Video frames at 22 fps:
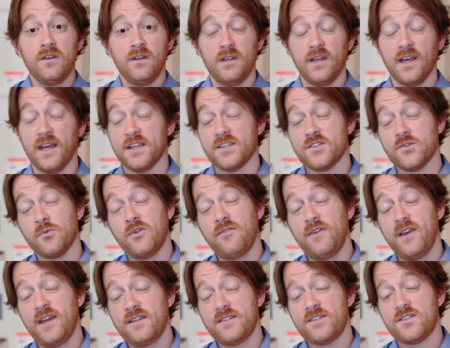Yeah, so
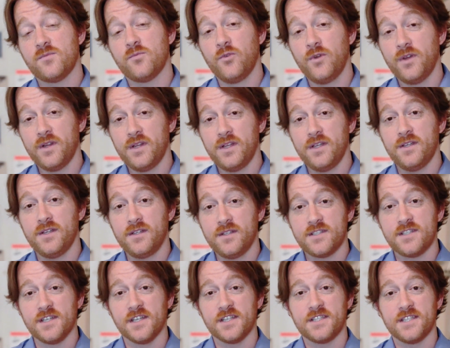we've had some really
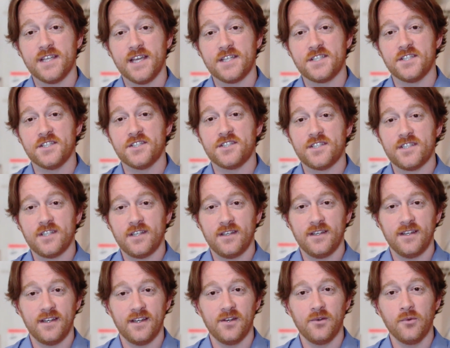good successes
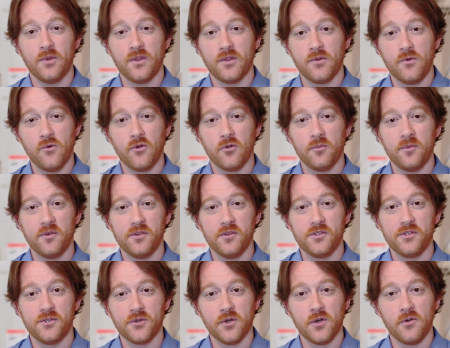uh, with
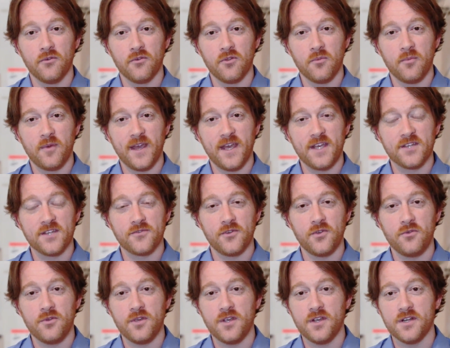Mill Dura over the past
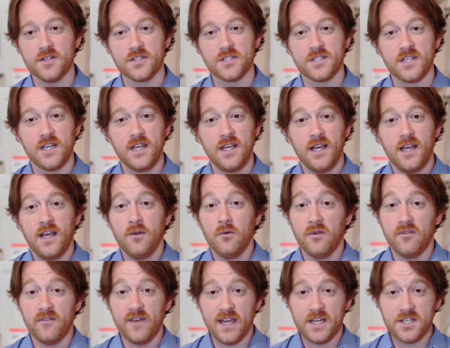few years.
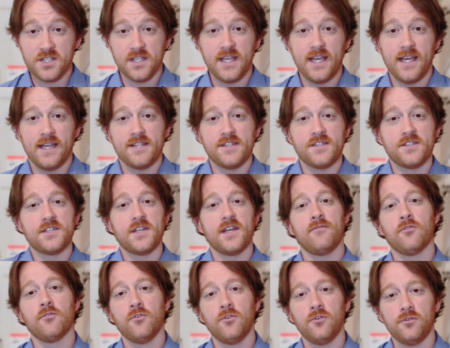We've actually had
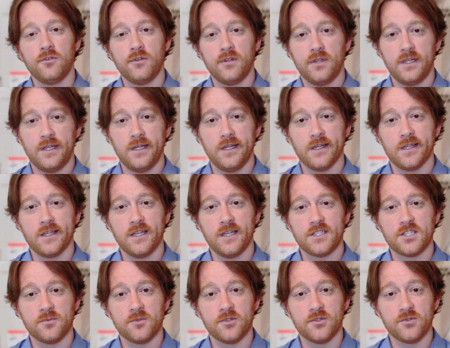several uh,
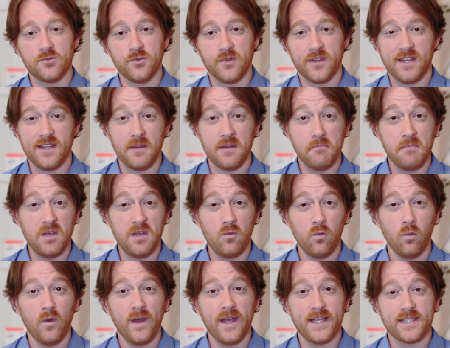customers within the
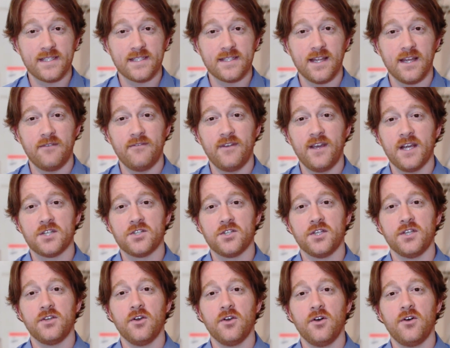Midwest that have
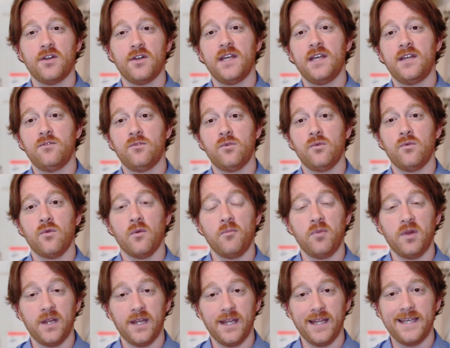actually gone in and
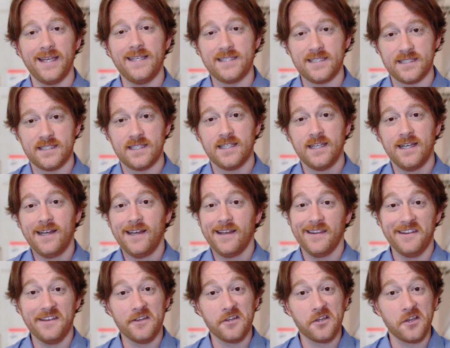replaced
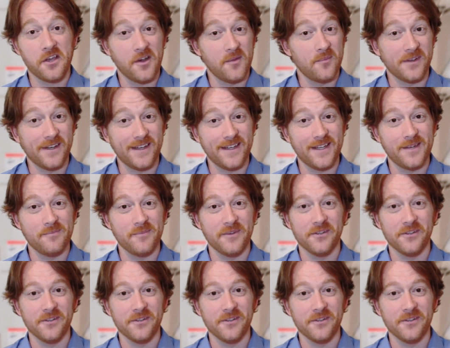the incumbent end